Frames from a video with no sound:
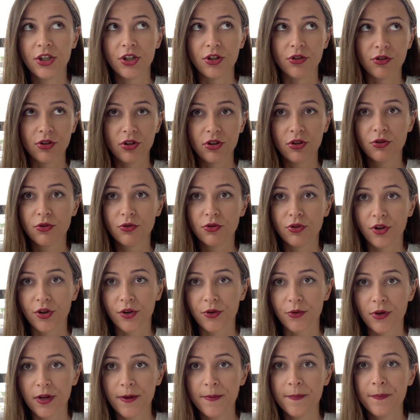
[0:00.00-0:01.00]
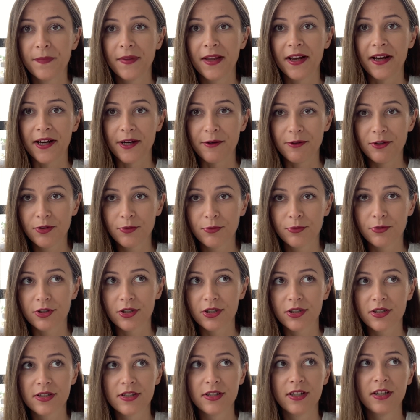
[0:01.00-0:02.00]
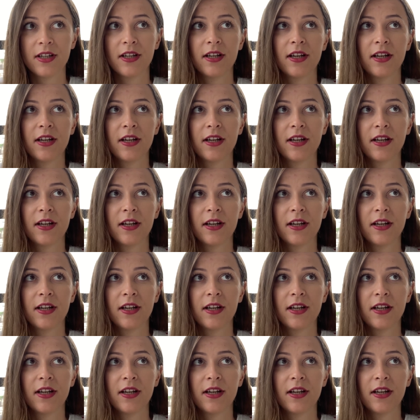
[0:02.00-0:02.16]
You need to know how it works,